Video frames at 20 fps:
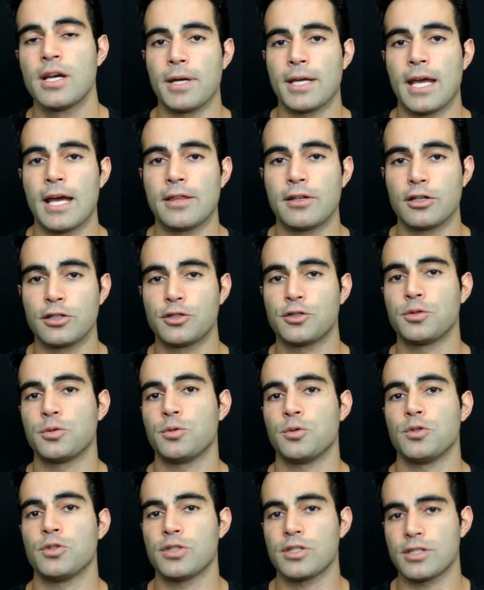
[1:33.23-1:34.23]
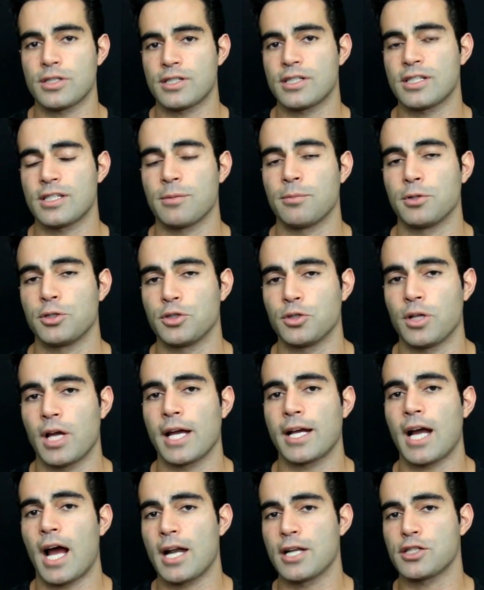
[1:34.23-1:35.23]
Again, there are tools similar to
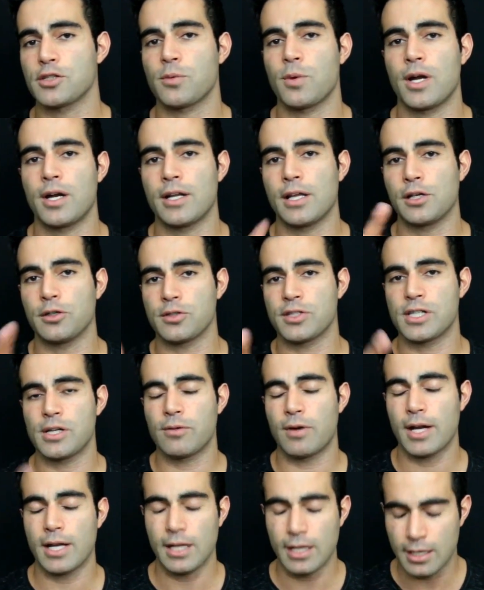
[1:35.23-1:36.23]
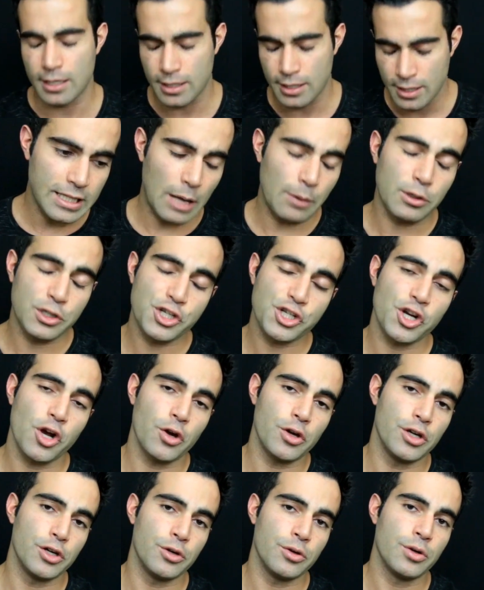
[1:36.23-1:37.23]
Iconosquare that you'll see right here that will
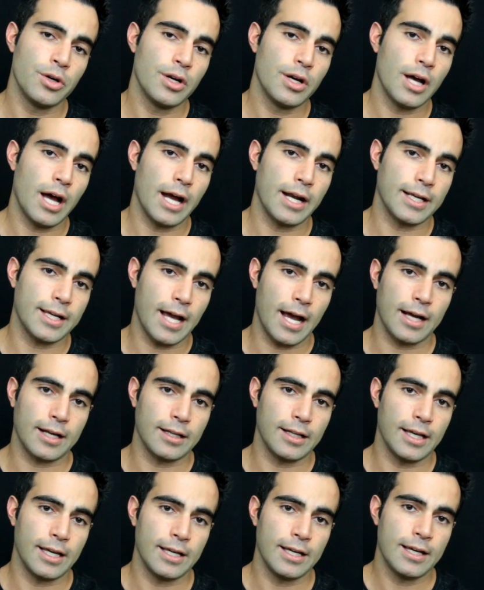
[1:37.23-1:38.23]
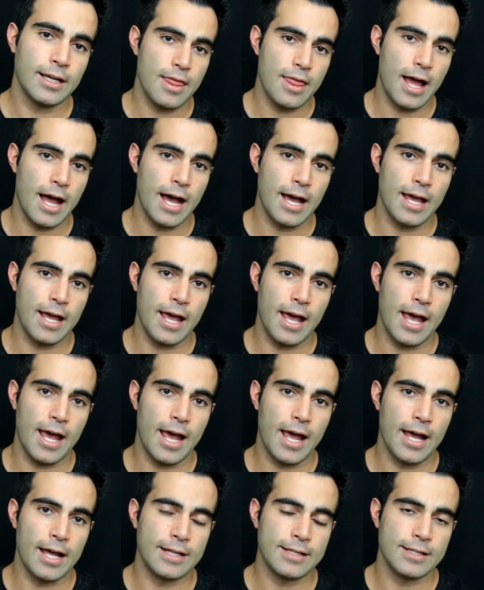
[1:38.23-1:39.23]
show you how to calculate that,
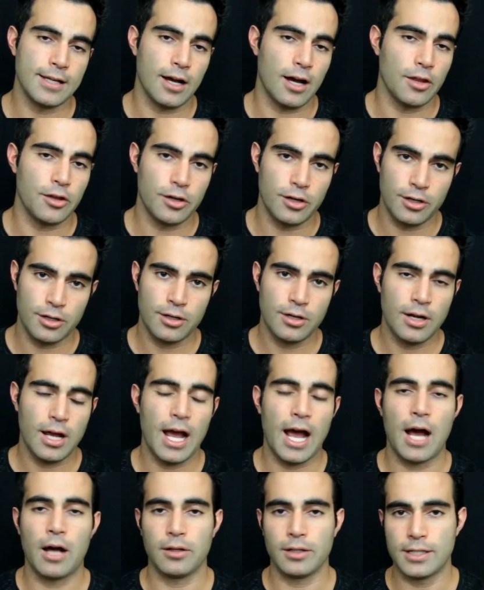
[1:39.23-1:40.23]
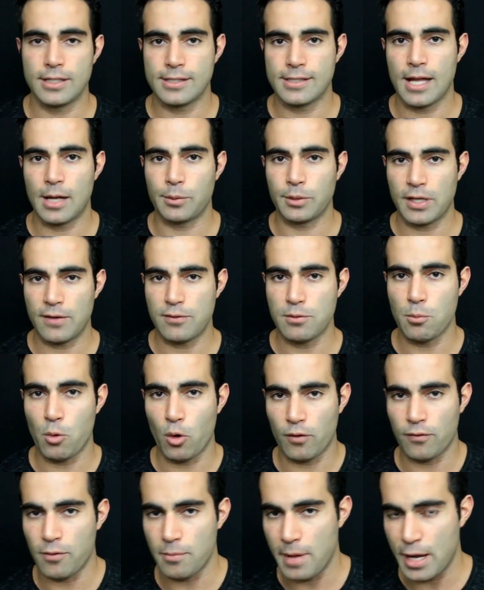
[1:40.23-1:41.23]
and other outlets that will give you
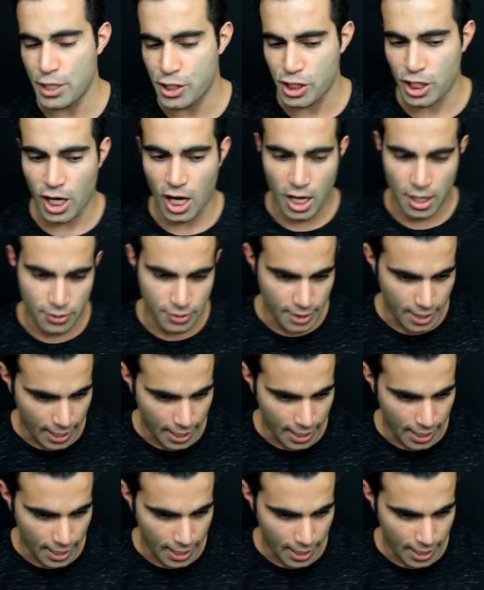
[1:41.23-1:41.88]
more information on